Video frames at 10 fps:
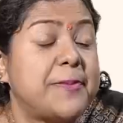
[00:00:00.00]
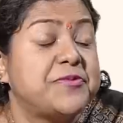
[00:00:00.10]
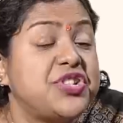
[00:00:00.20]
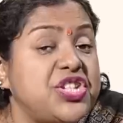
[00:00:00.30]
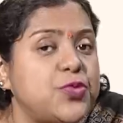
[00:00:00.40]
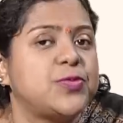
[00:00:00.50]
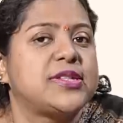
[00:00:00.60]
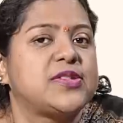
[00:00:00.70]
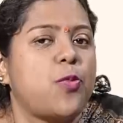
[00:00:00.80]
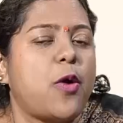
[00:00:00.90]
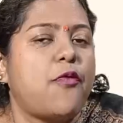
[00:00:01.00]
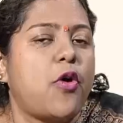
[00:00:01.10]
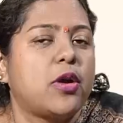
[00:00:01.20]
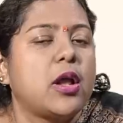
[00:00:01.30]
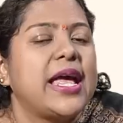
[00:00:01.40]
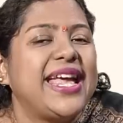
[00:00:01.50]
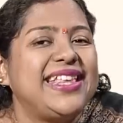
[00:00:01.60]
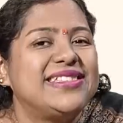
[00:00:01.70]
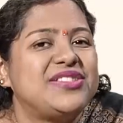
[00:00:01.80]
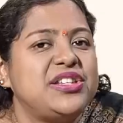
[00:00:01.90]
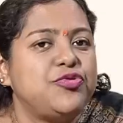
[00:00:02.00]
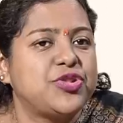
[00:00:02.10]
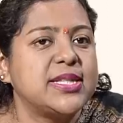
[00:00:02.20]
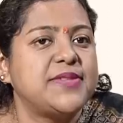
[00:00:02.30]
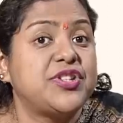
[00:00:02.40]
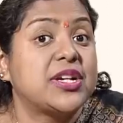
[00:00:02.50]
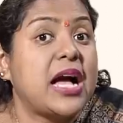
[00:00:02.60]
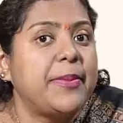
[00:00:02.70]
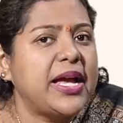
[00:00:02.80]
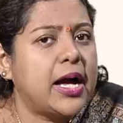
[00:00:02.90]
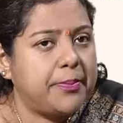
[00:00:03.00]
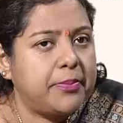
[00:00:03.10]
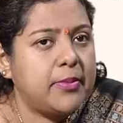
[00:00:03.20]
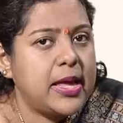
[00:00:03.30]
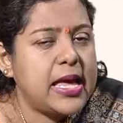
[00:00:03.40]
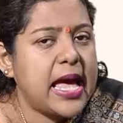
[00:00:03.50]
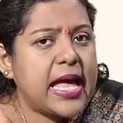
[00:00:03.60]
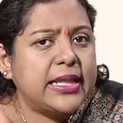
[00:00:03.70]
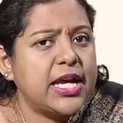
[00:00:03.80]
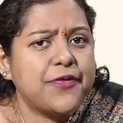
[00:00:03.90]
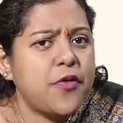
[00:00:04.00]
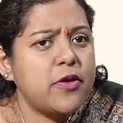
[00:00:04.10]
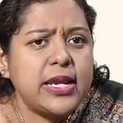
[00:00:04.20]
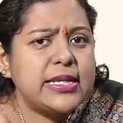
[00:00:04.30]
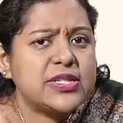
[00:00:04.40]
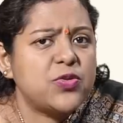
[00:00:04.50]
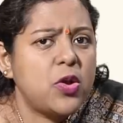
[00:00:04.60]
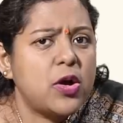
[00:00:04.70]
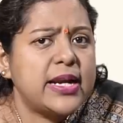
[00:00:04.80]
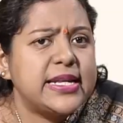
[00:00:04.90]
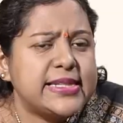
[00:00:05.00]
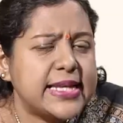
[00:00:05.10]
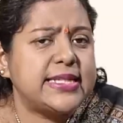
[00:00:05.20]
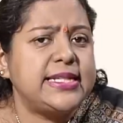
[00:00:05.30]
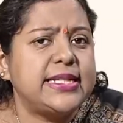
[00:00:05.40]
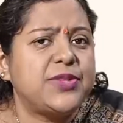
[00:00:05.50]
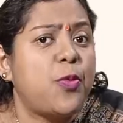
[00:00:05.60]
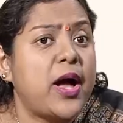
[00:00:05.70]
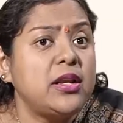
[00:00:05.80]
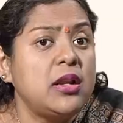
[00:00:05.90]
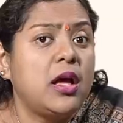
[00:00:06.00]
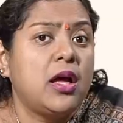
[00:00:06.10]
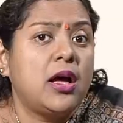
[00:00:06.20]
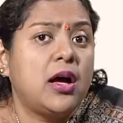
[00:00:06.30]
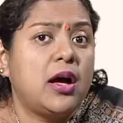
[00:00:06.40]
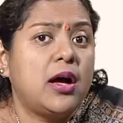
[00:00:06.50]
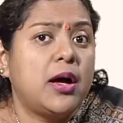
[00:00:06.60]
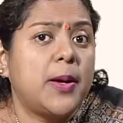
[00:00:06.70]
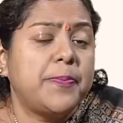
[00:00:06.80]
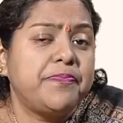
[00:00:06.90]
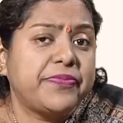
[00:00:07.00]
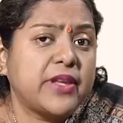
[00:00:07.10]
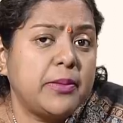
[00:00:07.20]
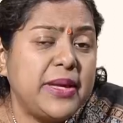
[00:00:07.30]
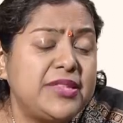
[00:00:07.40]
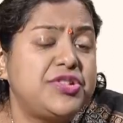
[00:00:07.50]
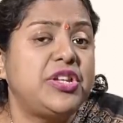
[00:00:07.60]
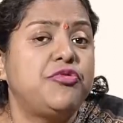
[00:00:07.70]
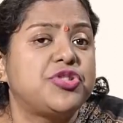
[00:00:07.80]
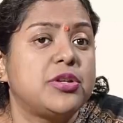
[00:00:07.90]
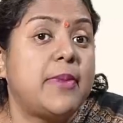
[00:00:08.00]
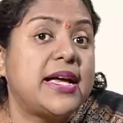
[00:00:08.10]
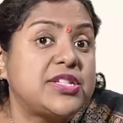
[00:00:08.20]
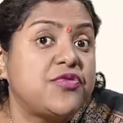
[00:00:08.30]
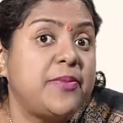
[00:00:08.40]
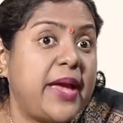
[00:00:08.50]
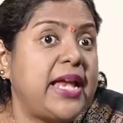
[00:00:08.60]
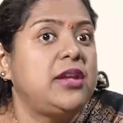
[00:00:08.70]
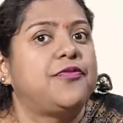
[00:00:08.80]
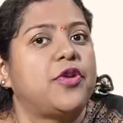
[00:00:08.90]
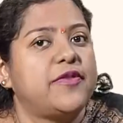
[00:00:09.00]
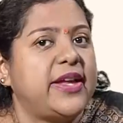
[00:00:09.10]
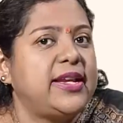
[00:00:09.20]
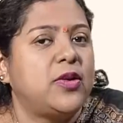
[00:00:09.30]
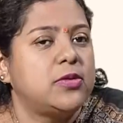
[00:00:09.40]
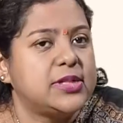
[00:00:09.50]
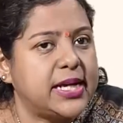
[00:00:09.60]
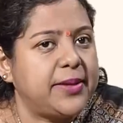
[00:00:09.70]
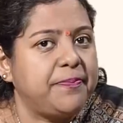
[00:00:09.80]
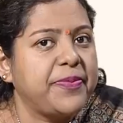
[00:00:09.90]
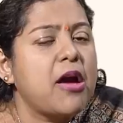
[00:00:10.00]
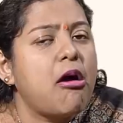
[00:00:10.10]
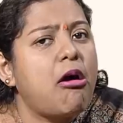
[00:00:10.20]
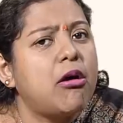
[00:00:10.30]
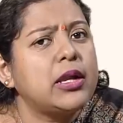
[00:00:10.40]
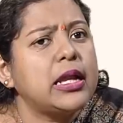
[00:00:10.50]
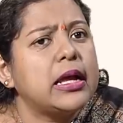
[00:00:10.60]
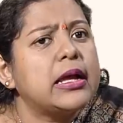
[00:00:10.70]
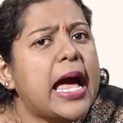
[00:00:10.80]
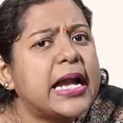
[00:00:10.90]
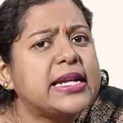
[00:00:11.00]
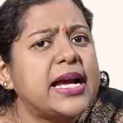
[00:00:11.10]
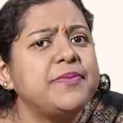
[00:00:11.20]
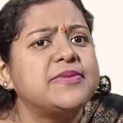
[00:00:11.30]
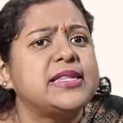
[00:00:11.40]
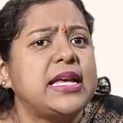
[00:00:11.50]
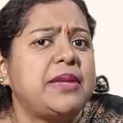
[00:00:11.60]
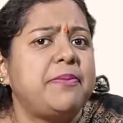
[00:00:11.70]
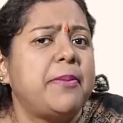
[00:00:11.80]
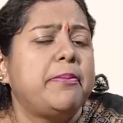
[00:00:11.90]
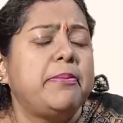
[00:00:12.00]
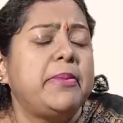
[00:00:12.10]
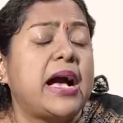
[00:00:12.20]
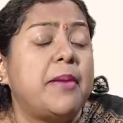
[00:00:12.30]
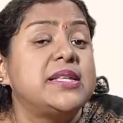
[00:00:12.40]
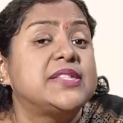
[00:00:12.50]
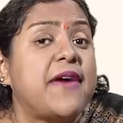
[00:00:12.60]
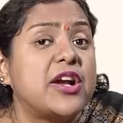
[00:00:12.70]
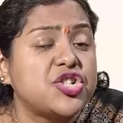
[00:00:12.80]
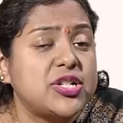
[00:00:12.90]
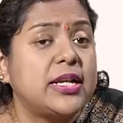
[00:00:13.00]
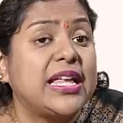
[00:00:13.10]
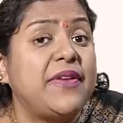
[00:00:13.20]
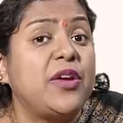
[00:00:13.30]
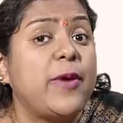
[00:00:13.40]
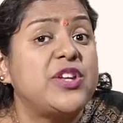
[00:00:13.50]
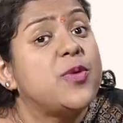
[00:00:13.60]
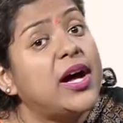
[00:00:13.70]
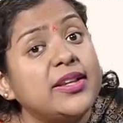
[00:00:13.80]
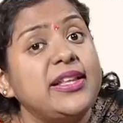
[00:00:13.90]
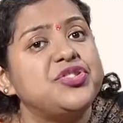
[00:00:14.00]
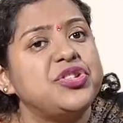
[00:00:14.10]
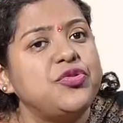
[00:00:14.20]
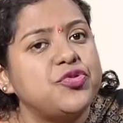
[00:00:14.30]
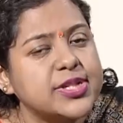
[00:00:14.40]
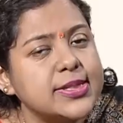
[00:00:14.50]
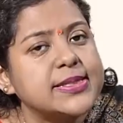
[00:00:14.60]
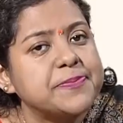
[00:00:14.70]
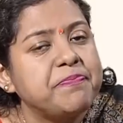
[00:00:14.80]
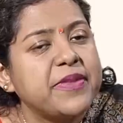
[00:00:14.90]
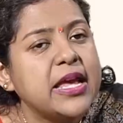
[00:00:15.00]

substitutes for institutions which are coming up, and therefore it is no longer necessity that one institution must remain for a very long time, or at times it may become dysfunctional, giving way to other institutions.